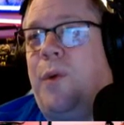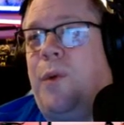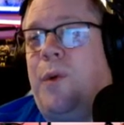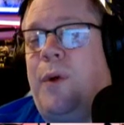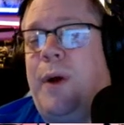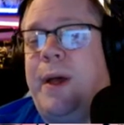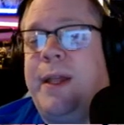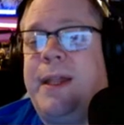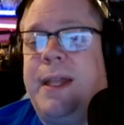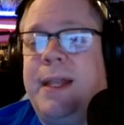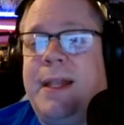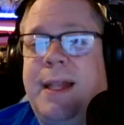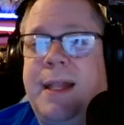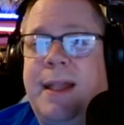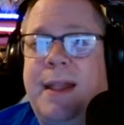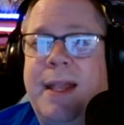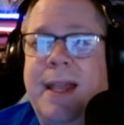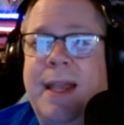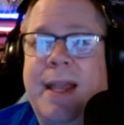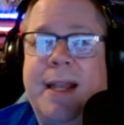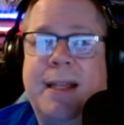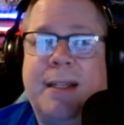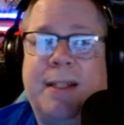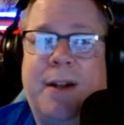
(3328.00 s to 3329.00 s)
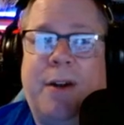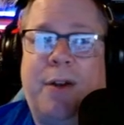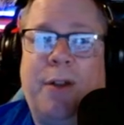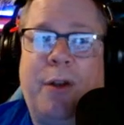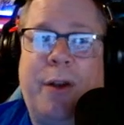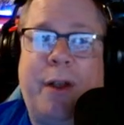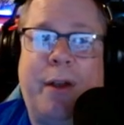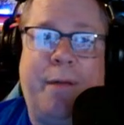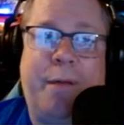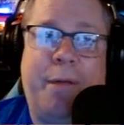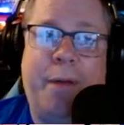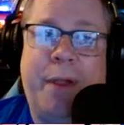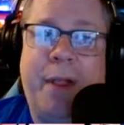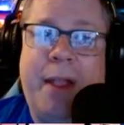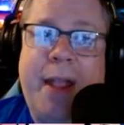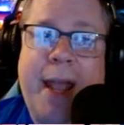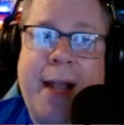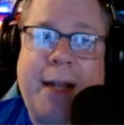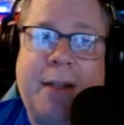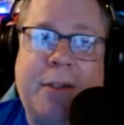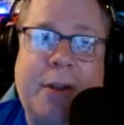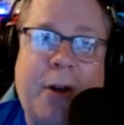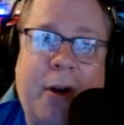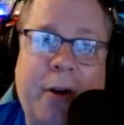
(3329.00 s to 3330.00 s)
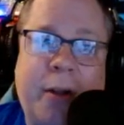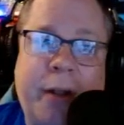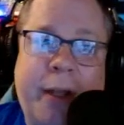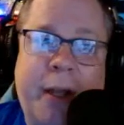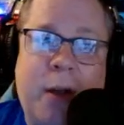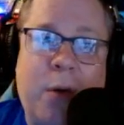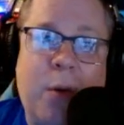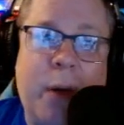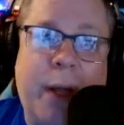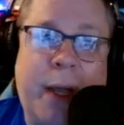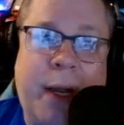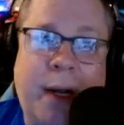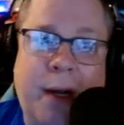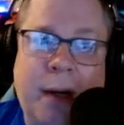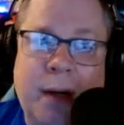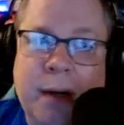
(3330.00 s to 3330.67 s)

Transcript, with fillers: well, I think um, the thing is they're looking for the next Harley Quinn.